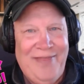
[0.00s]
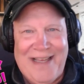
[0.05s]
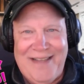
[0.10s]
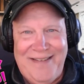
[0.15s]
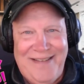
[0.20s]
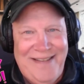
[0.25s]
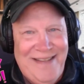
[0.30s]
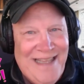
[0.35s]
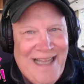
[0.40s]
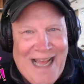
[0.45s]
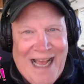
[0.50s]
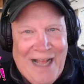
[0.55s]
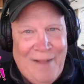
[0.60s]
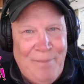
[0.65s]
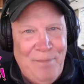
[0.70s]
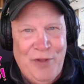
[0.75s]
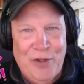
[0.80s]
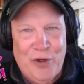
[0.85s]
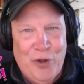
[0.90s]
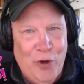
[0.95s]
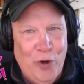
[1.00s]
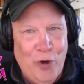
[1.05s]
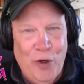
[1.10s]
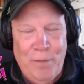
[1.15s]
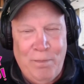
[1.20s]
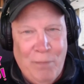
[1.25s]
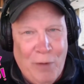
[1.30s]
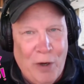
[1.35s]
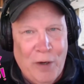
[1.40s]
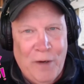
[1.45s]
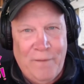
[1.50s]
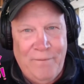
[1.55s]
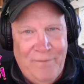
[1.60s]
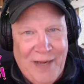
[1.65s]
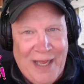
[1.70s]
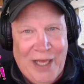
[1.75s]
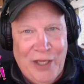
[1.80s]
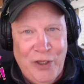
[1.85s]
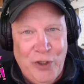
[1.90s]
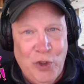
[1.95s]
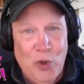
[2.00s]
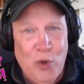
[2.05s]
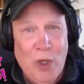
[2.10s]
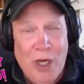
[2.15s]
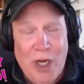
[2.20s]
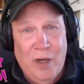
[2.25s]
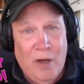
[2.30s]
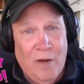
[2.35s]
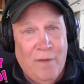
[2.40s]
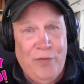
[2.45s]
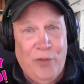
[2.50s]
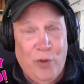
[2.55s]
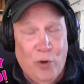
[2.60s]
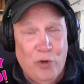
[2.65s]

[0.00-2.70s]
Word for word: That's not the current market value of